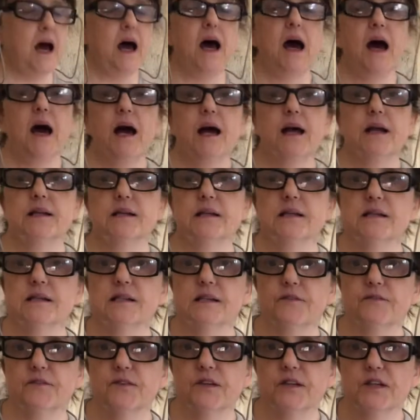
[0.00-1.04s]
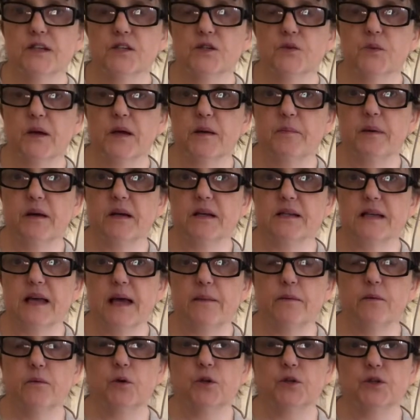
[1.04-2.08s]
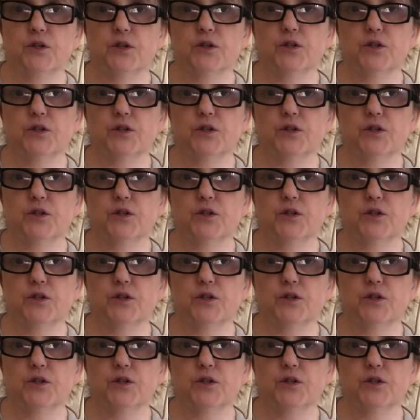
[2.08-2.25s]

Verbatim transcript: and it's different this week because Emma wanted